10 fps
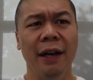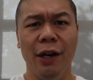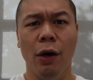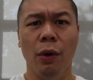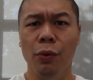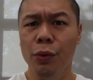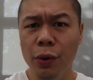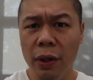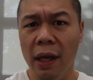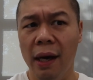you know,
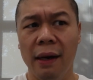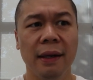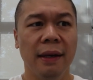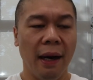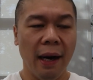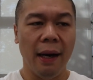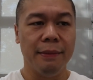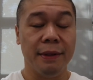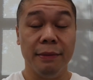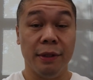arugula,
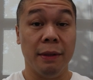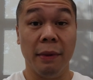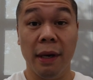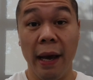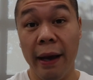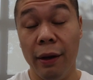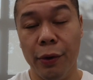some kale.